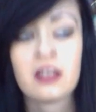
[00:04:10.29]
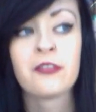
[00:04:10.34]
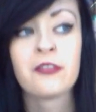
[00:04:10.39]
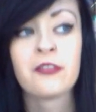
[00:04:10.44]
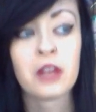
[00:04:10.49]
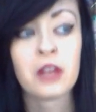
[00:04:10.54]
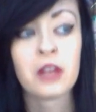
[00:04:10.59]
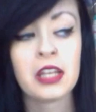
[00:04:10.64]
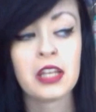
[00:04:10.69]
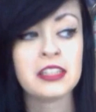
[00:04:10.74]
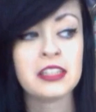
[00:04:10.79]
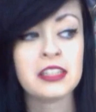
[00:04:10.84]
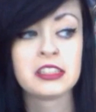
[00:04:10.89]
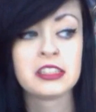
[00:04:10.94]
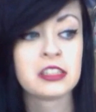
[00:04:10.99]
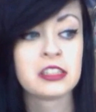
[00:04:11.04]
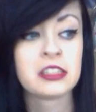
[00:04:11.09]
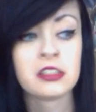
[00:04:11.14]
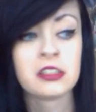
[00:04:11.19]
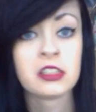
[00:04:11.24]
for at
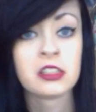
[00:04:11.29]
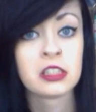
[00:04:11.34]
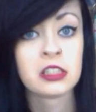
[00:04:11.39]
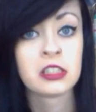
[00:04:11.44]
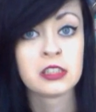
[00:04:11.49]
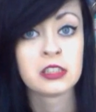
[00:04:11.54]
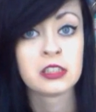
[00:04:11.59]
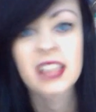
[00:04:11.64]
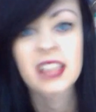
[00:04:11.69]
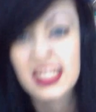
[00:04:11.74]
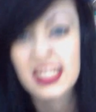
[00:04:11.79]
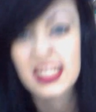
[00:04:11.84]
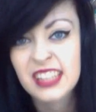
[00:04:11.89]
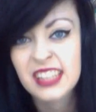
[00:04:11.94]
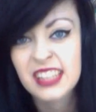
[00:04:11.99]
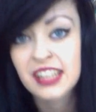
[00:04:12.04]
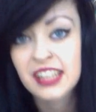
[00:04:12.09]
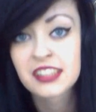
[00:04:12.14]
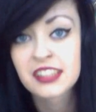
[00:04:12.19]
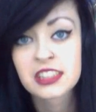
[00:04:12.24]
least 10
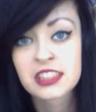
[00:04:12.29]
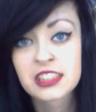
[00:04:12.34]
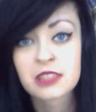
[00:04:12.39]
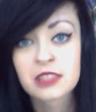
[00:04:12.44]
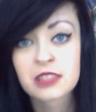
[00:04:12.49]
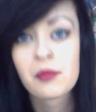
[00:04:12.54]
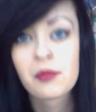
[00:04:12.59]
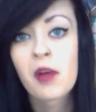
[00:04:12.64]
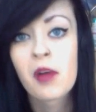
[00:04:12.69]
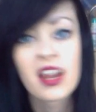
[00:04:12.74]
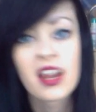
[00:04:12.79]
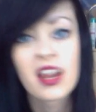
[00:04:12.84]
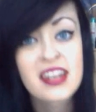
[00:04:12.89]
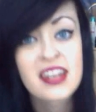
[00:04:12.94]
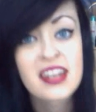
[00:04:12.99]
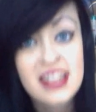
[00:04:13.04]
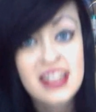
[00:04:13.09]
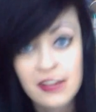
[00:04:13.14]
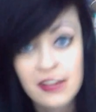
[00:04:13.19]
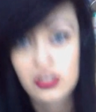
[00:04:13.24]
years.
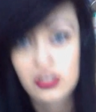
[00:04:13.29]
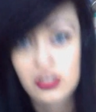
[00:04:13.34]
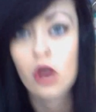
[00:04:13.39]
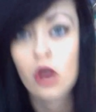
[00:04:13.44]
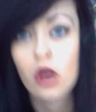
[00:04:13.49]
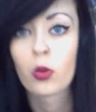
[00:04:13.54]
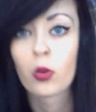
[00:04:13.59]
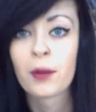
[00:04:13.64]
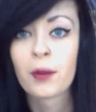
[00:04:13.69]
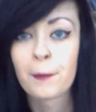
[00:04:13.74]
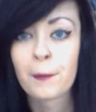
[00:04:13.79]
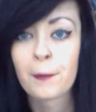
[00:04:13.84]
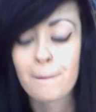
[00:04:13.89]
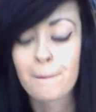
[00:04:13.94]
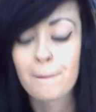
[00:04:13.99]
Never got one.